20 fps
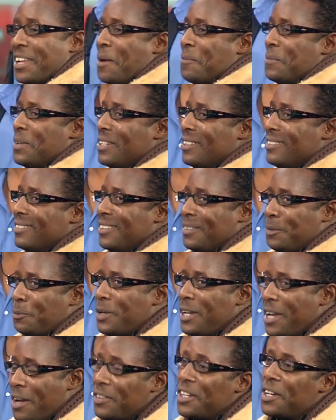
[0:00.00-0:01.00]
I mean, we
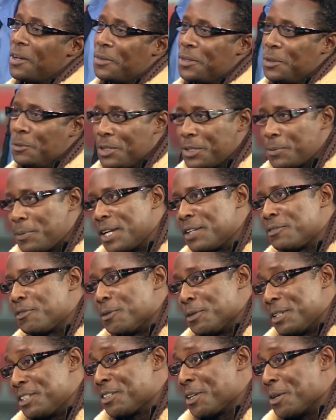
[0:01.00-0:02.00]
have a healthy respect. But why did
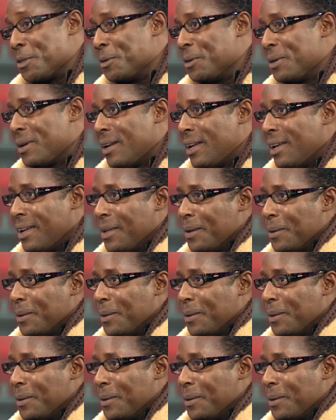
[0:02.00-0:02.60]
you jump other. ship?